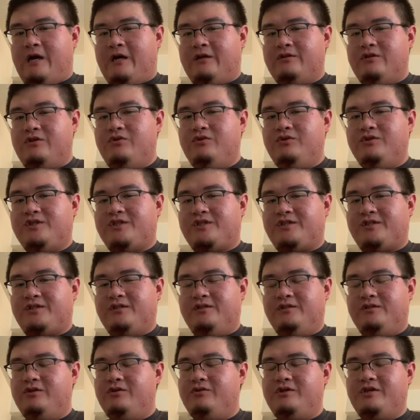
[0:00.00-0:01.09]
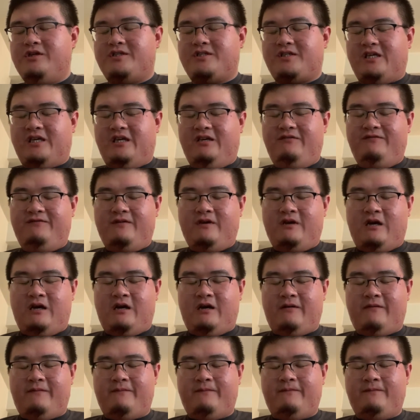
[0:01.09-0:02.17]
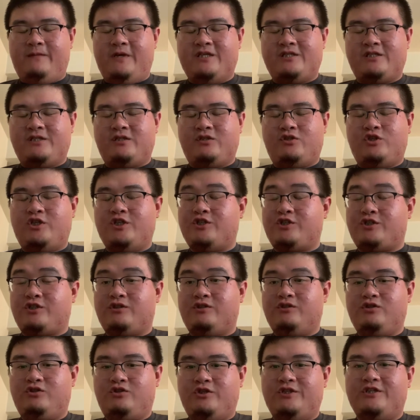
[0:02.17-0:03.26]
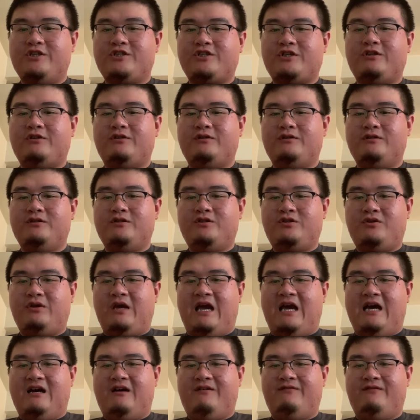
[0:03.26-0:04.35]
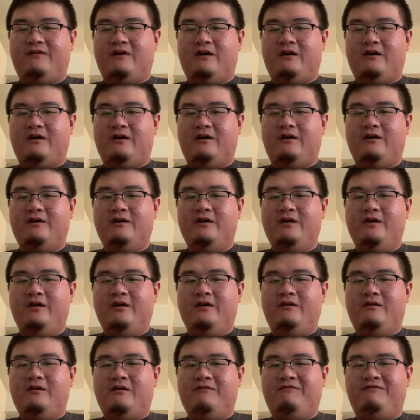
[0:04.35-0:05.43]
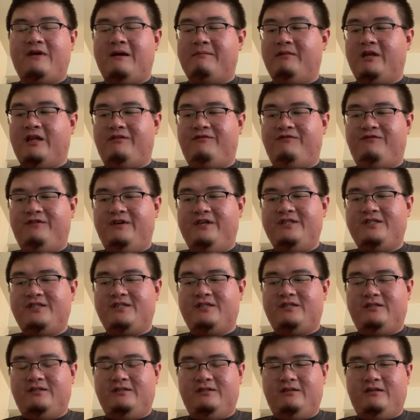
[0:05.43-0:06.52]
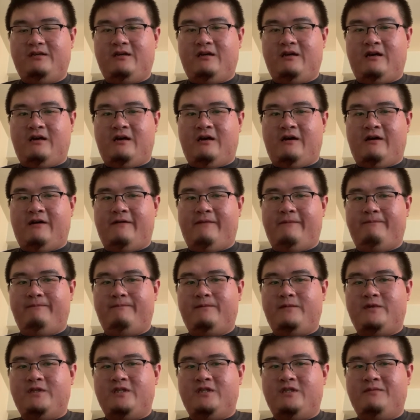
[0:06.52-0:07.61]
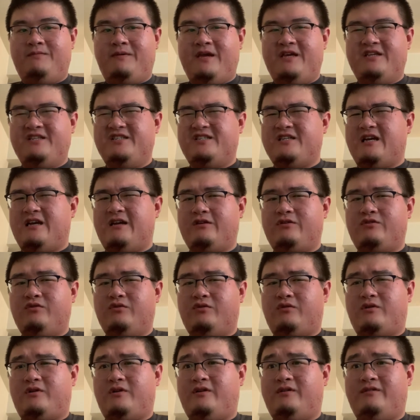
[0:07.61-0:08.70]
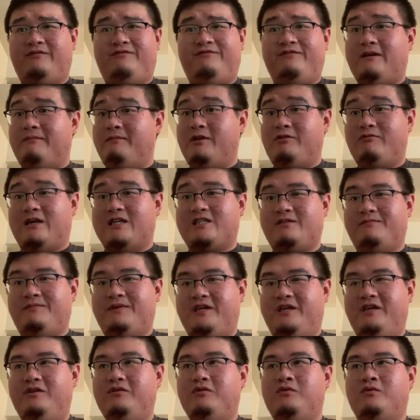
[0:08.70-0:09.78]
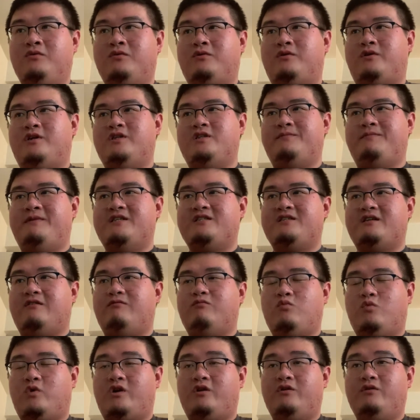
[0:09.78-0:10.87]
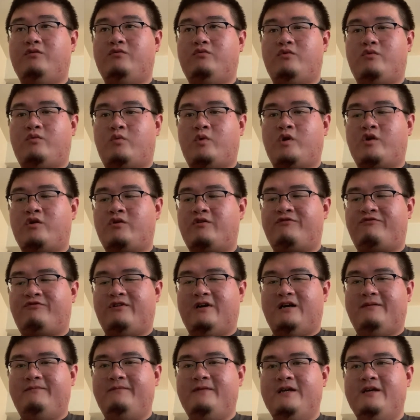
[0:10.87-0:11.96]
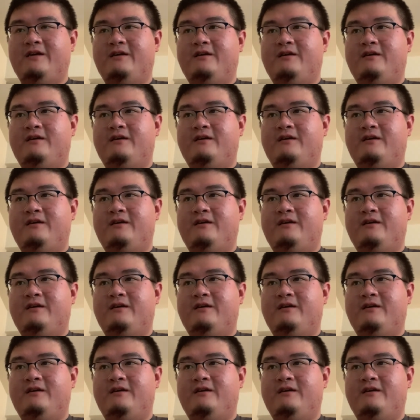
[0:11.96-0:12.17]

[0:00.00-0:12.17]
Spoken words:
New Year's Eve, it's tradition to have a family feast. Depends on your family recipe or depends on where you're from.